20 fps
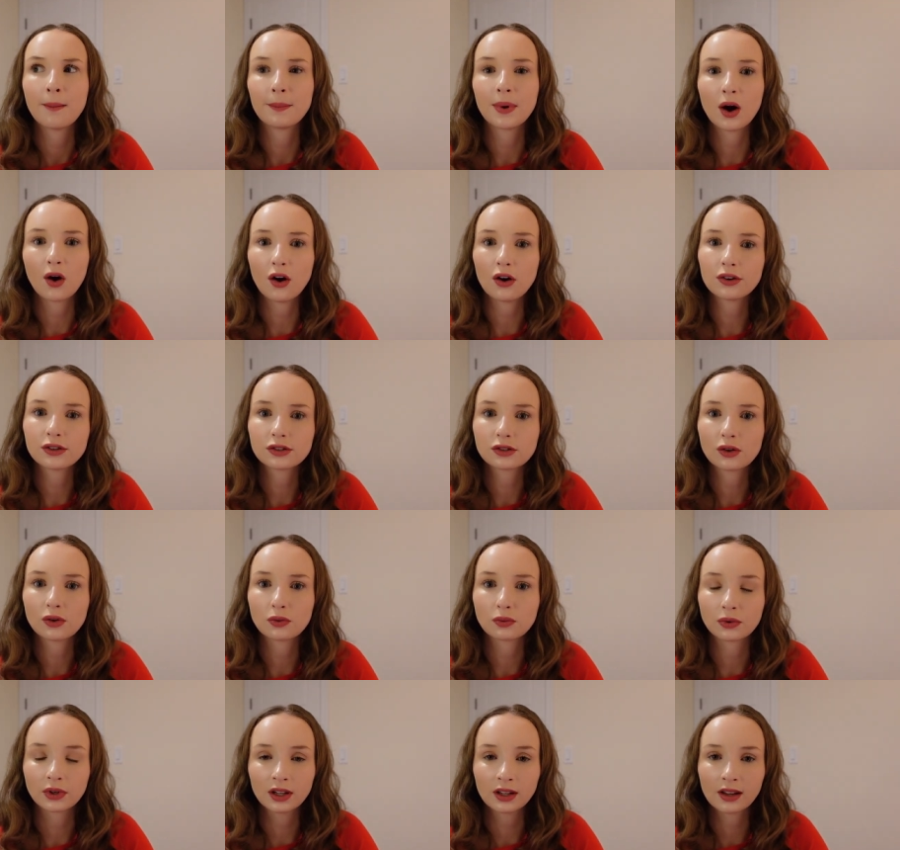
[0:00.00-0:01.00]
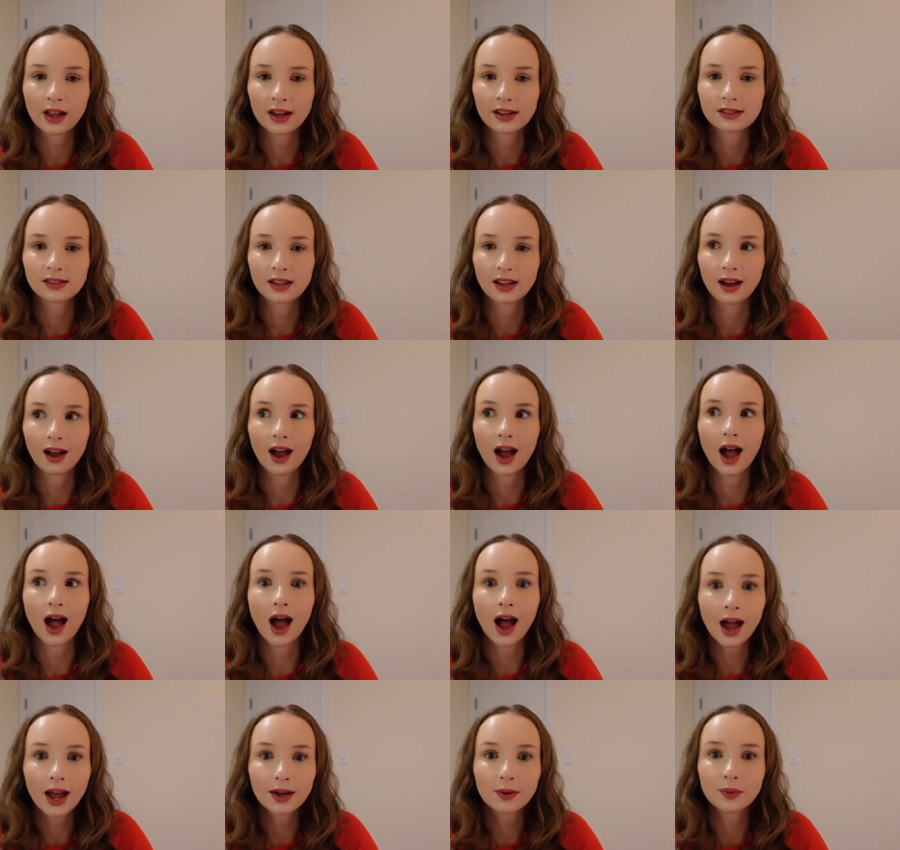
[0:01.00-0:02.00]
But also realize that
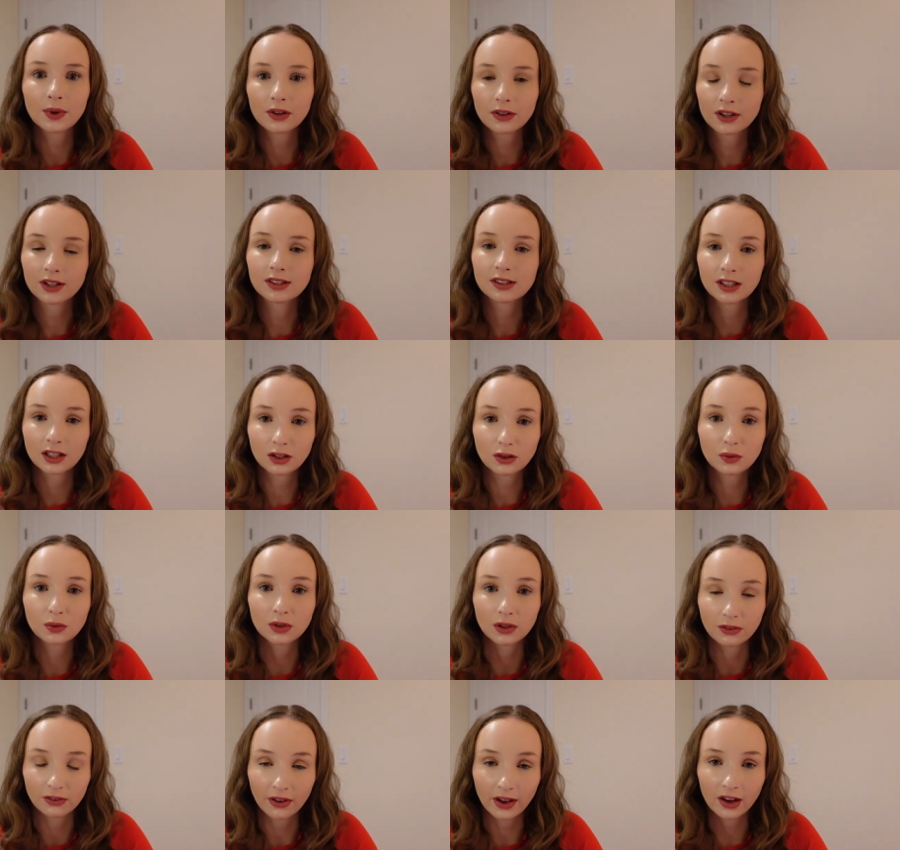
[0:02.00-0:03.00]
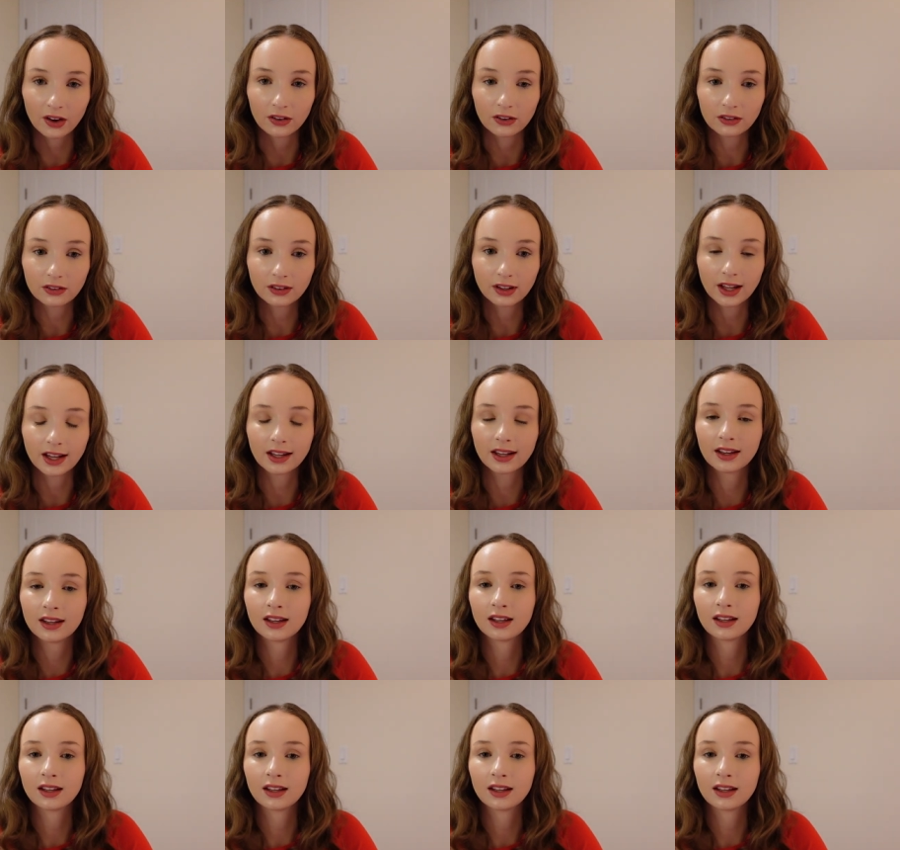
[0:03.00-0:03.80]
I will continue to fail. Like,